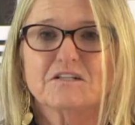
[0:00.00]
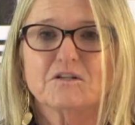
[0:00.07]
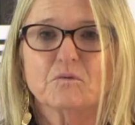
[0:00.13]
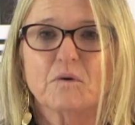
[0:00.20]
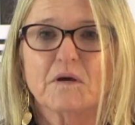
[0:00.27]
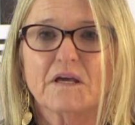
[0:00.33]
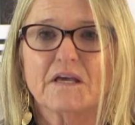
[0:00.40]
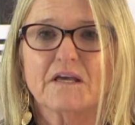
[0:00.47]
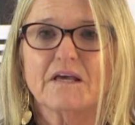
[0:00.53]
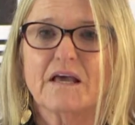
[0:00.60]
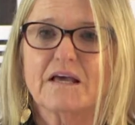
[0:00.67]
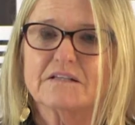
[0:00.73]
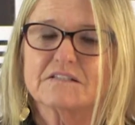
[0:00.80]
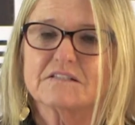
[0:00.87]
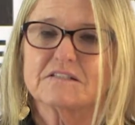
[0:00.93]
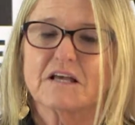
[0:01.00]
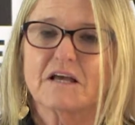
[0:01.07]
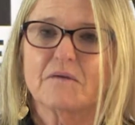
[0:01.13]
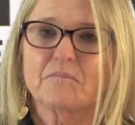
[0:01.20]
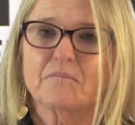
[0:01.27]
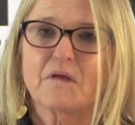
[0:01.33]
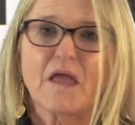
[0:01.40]
Dinnerware has,
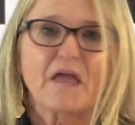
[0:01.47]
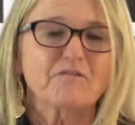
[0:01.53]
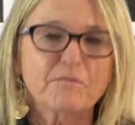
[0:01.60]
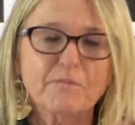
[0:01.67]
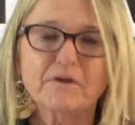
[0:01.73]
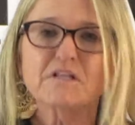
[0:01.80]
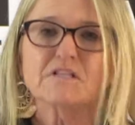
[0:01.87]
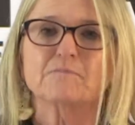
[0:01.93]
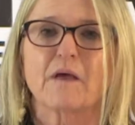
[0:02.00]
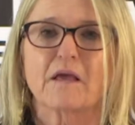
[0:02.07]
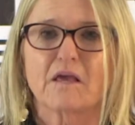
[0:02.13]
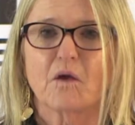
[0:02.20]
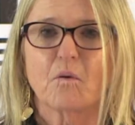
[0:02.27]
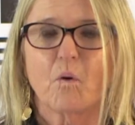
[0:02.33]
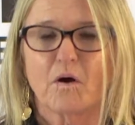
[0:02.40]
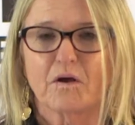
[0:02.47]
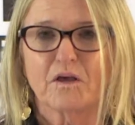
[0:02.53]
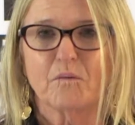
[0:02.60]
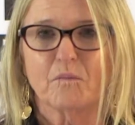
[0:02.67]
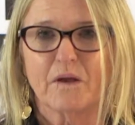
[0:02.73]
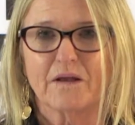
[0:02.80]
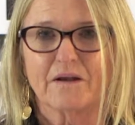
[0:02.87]
everybody's making
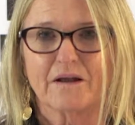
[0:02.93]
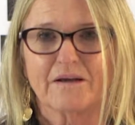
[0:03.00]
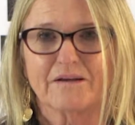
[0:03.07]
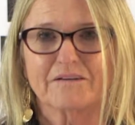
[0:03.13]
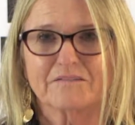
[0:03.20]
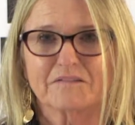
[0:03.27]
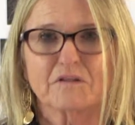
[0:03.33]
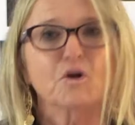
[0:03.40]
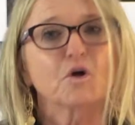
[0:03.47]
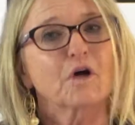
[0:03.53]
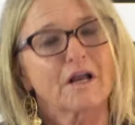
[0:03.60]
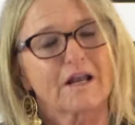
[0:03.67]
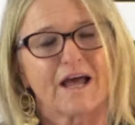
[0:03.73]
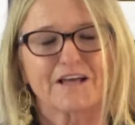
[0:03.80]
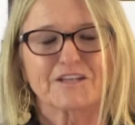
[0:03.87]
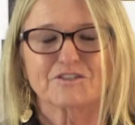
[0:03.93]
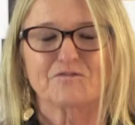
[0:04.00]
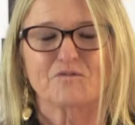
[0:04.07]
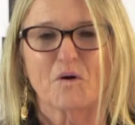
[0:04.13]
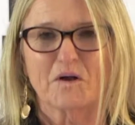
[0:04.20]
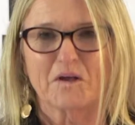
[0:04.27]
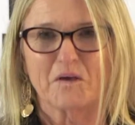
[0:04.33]
wonky ware now, the lookalikes of
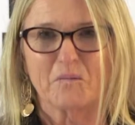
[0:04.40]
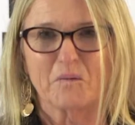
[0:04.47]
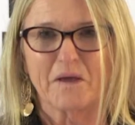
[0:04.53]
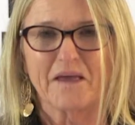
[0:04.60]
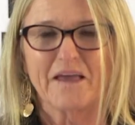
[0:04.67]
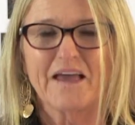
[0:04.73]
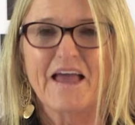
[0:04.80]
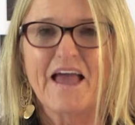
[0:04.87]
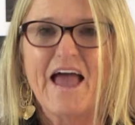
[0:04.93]
wonky ware,